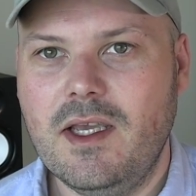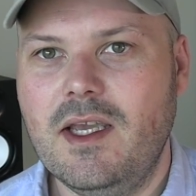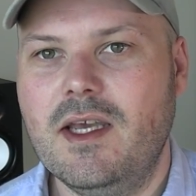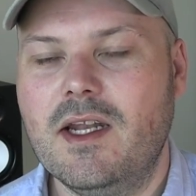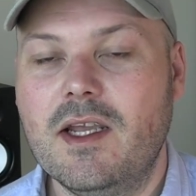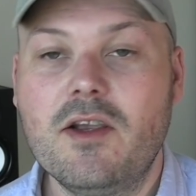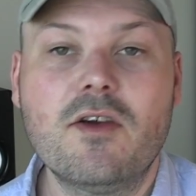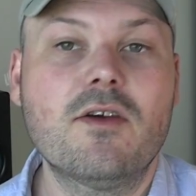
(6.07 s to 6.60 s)

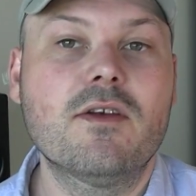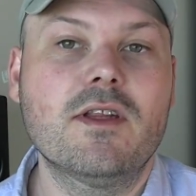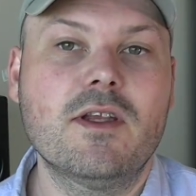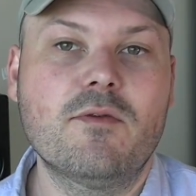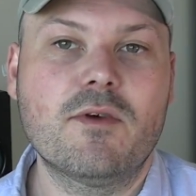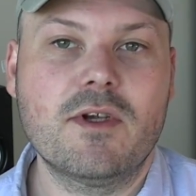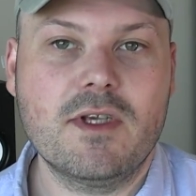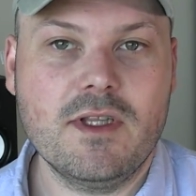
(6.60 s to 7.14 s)
and I
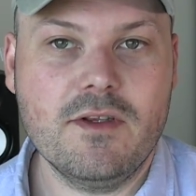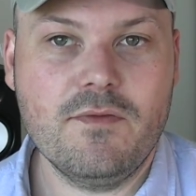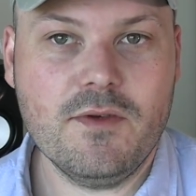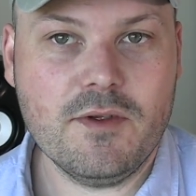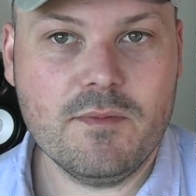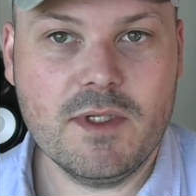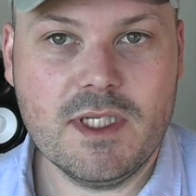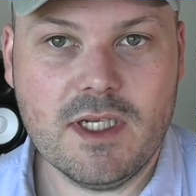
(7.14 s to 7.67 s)
currently work in the
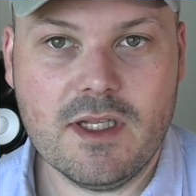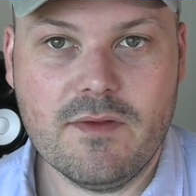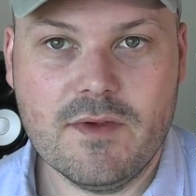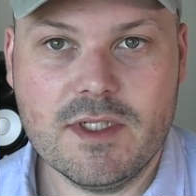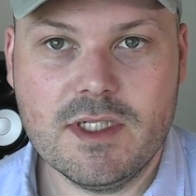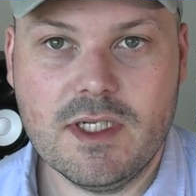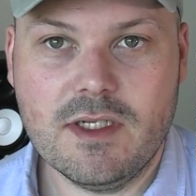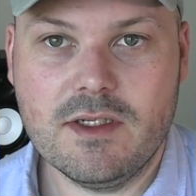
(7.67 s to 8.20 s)
film and
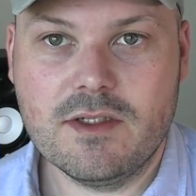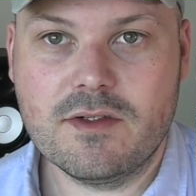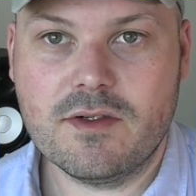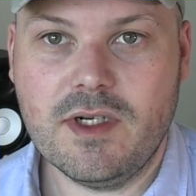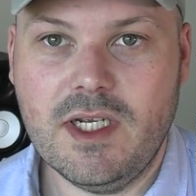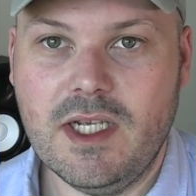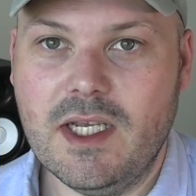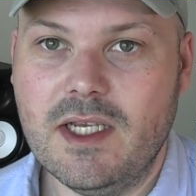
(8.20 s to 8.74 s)
television
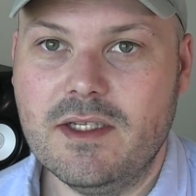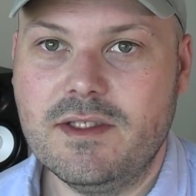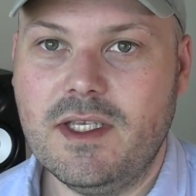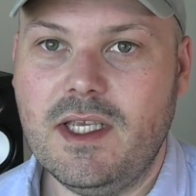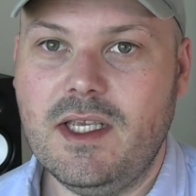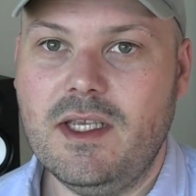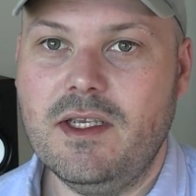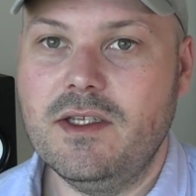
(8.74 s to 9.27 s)
industry as
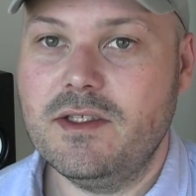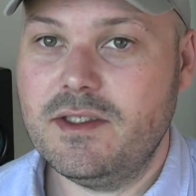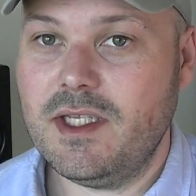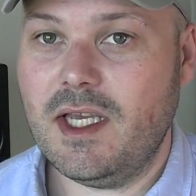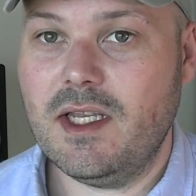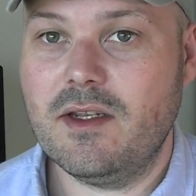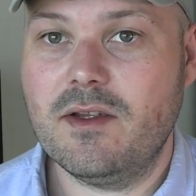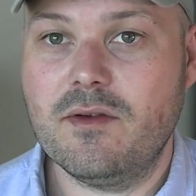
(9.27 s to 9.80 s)
a
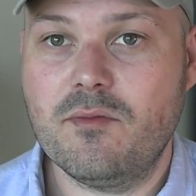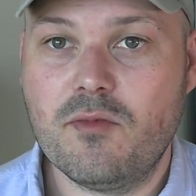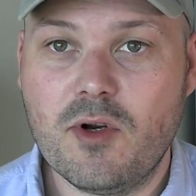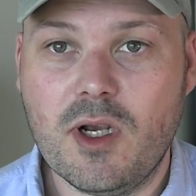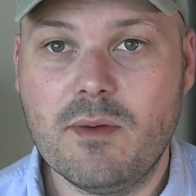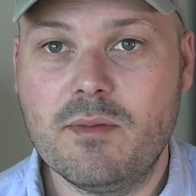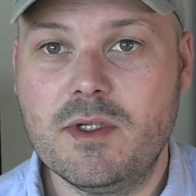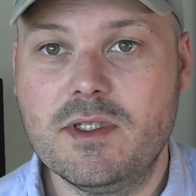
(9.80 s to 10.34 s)
set
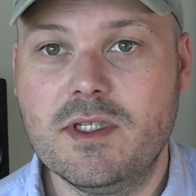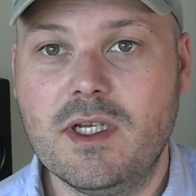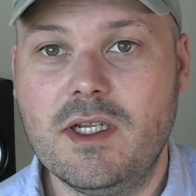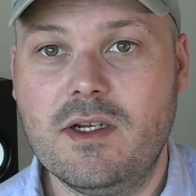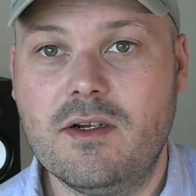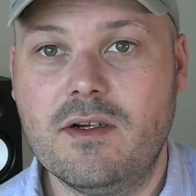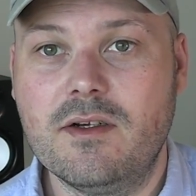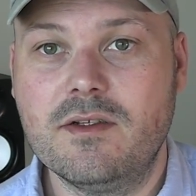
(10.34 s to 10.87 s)
prop
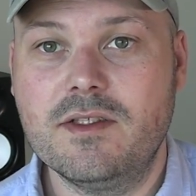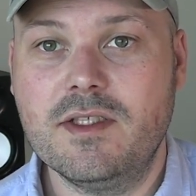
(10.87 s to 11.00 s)
designer,